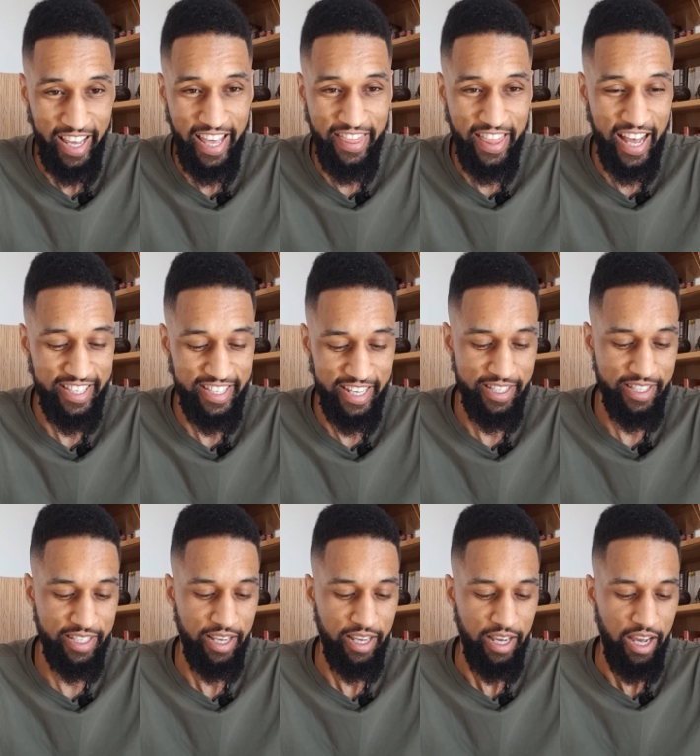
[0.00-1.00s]
in that
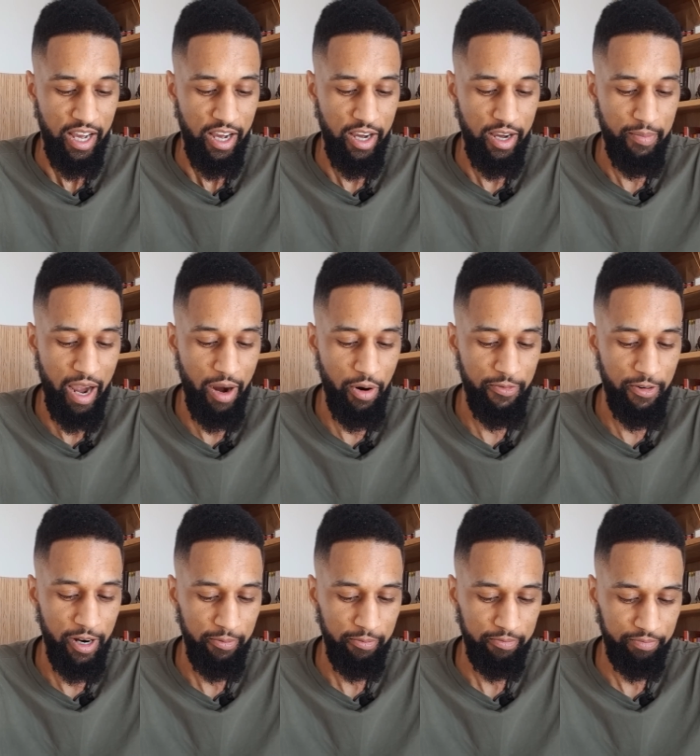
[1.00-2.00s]
sense.
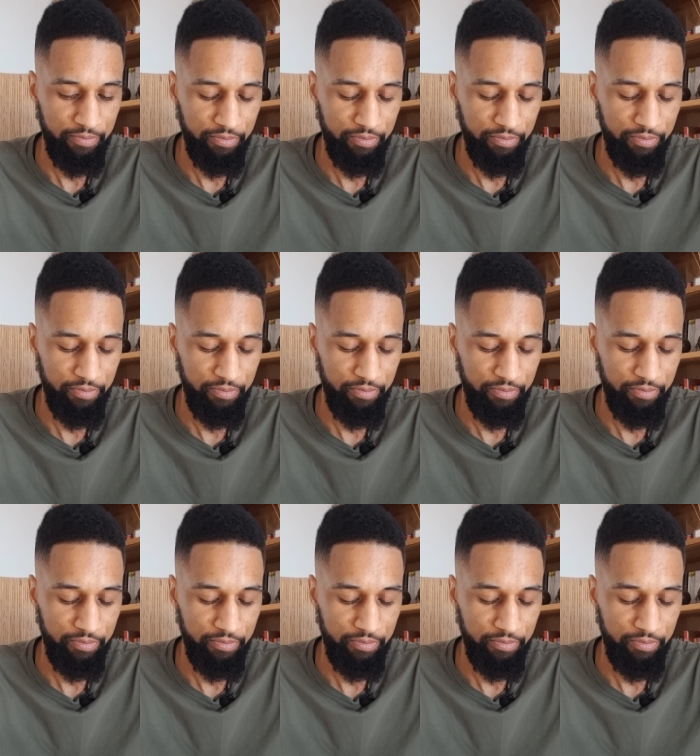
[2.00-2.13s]
However,